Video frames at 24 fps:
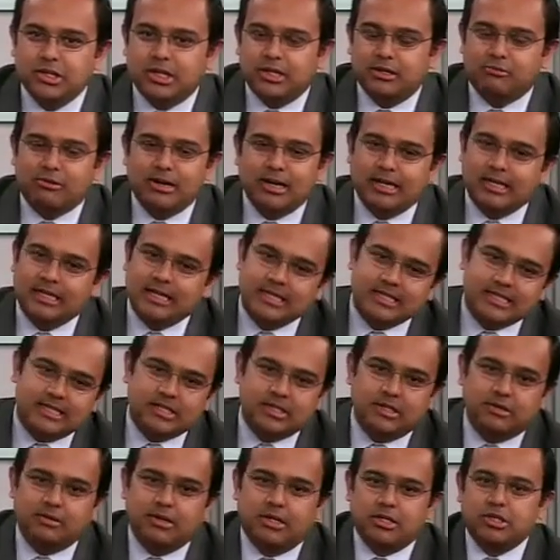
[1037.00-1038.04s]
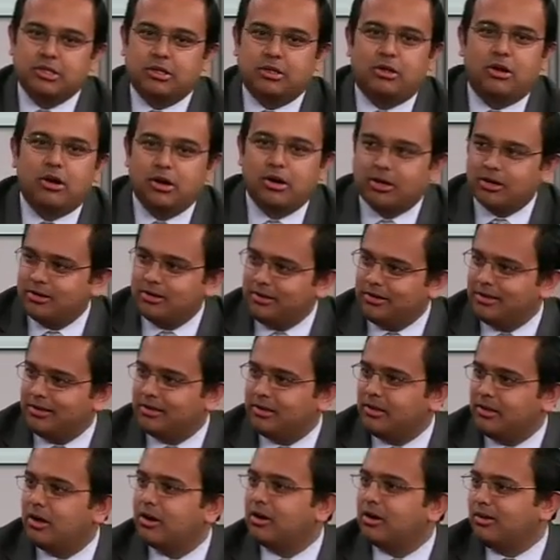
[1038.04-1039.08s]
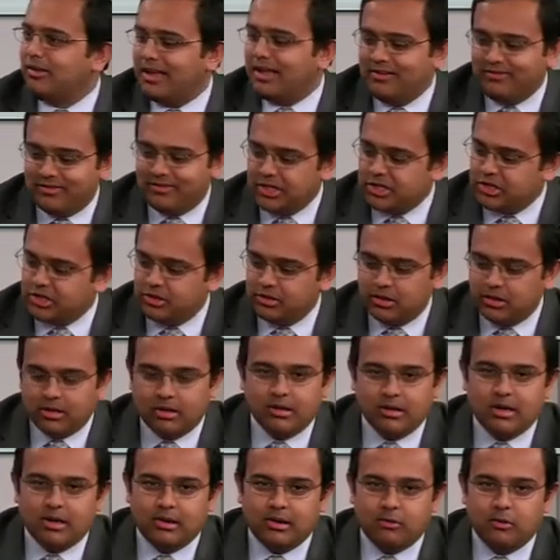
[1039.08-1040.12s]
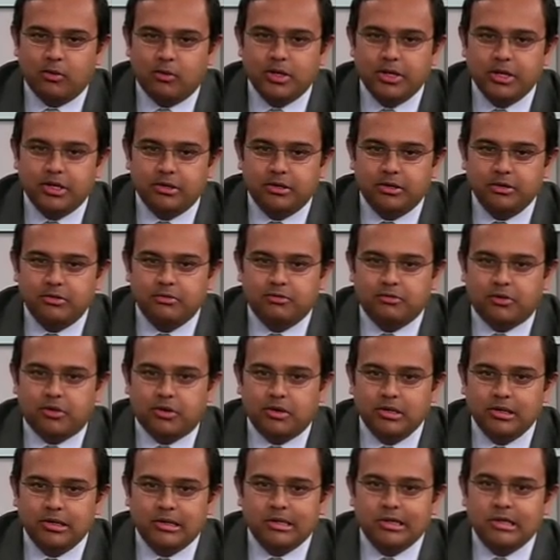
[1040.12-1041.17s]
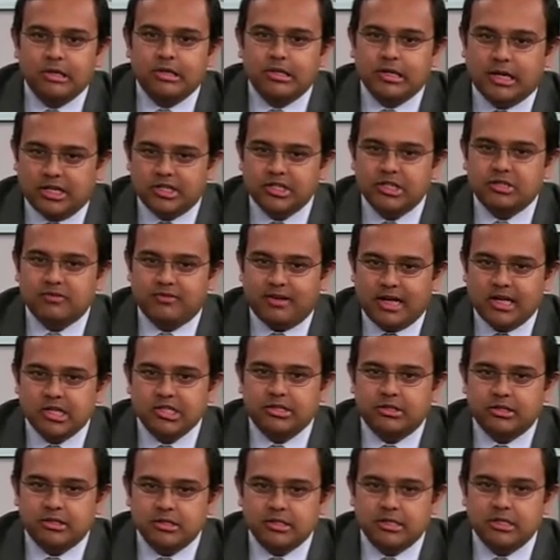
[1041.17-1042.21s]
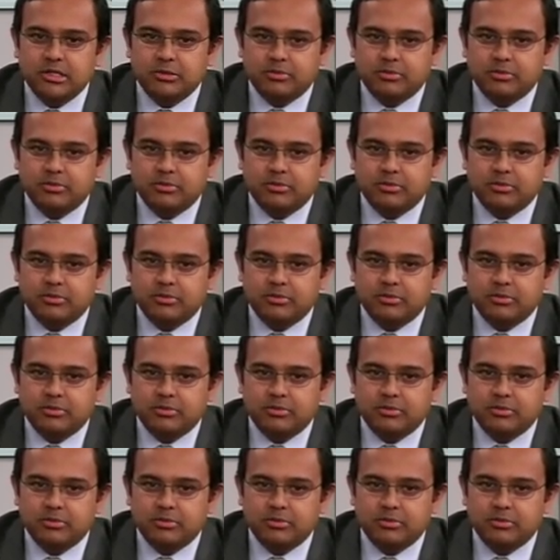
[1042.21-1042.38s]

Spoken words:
can recognize, it's a longer life issue on what do you do for not just vascular disease